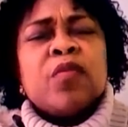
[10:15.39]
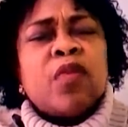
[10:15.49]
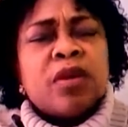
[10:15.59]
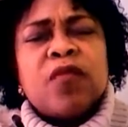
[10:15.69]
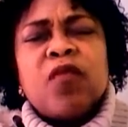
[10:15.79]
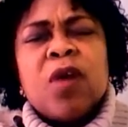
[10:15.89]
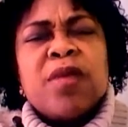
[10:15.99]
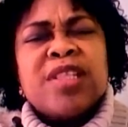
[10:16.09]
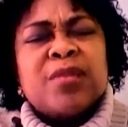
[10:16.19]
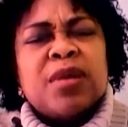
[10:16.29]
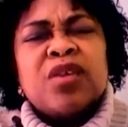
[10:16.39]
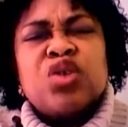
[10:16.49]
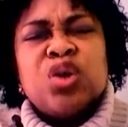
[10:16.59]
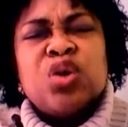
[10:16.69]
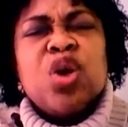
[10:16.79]
For the four winds belong
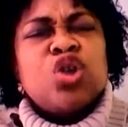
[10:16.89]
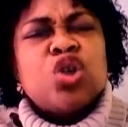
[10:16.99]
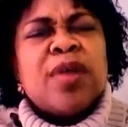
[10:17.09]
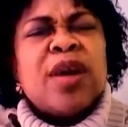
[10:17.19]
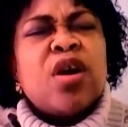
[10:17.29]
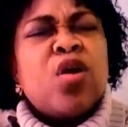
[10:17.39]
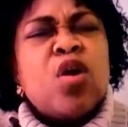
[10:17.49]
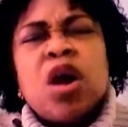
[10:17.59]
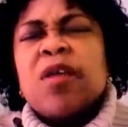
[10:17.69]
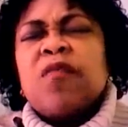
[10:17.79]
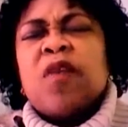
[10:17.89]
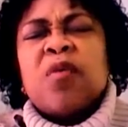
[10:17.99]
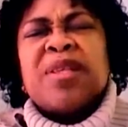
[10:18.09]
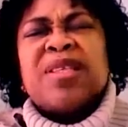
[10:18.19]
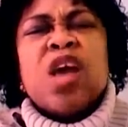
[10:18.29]
to you, Jehovah God. Hold the
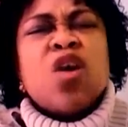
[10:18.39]
four winds,